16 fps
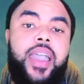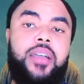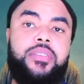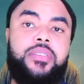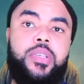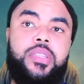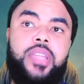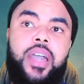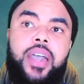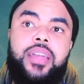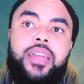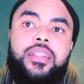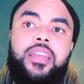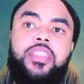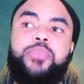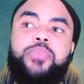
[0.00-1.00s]
also thought
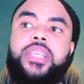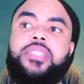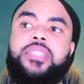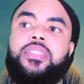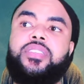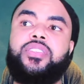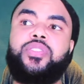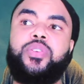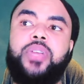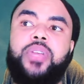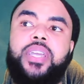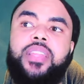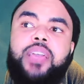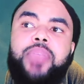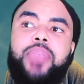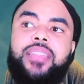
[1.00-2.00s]
another piece of the story
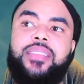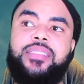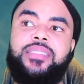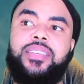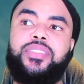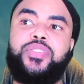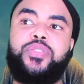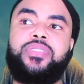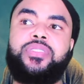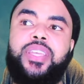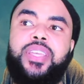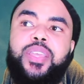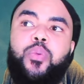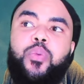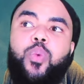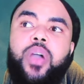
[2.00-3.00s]
that made this
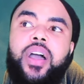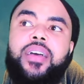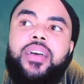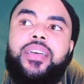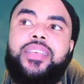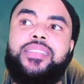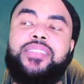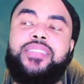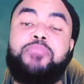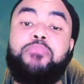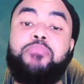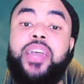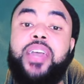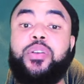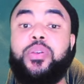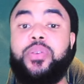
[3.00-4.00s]
interesting was the
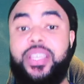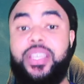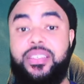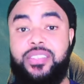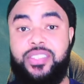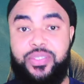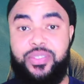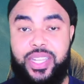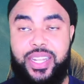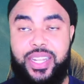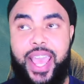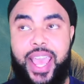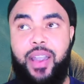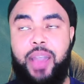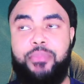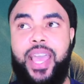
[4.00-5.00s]
medical history.
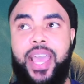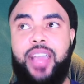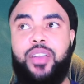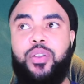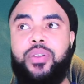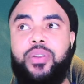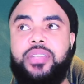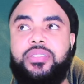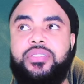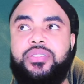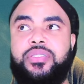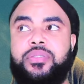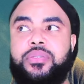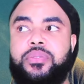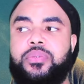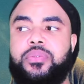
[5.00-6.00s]
Now, I'm not going
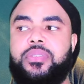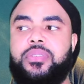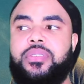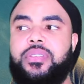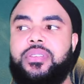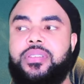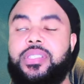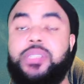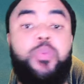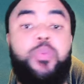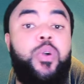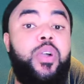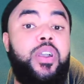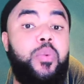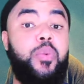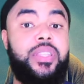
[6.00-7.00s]
to
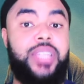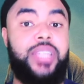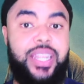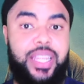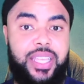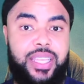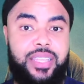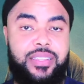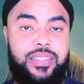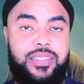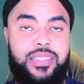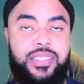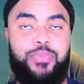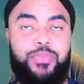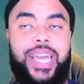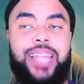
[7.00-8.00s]
spoil what that
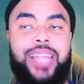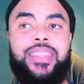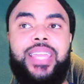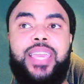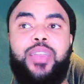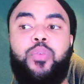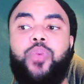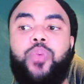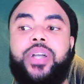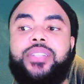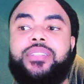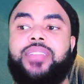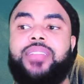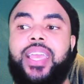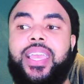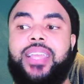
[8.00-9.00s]
is, but I think once
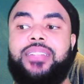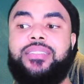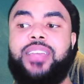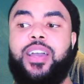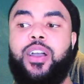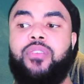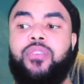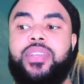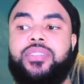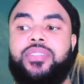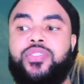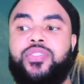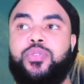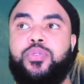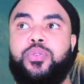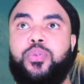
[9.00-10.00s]
they delve
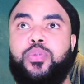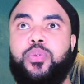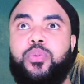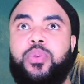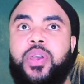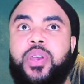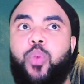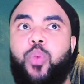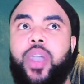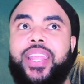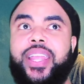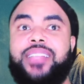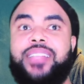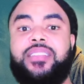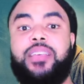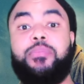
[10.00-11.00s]
into what
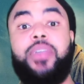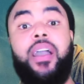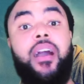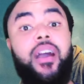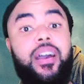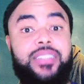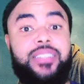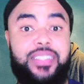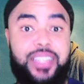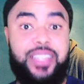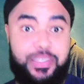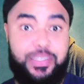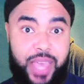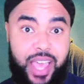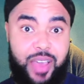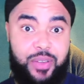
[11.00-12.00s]
ends up causing these
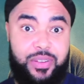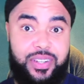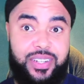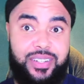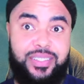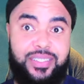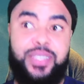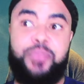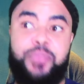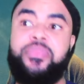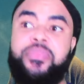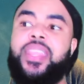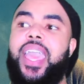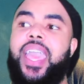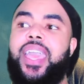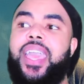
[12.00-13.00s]
powers
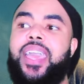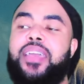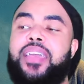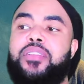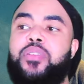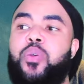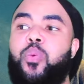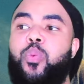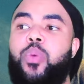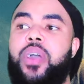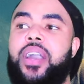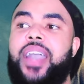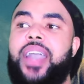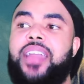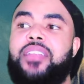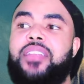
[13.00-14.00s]
and what
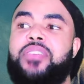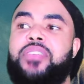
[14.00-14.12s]
kind of